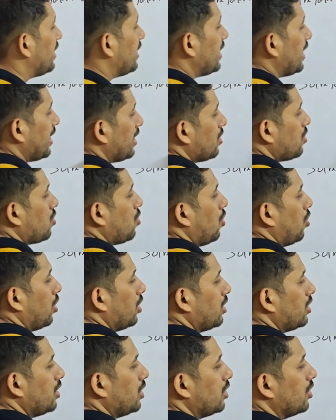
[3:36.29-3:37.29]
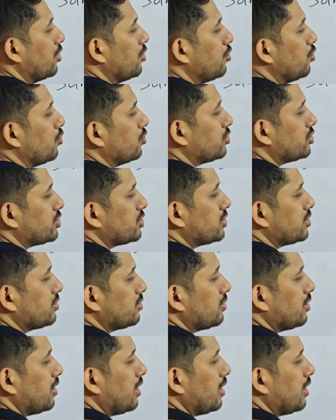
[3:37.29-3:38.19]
they are called roots.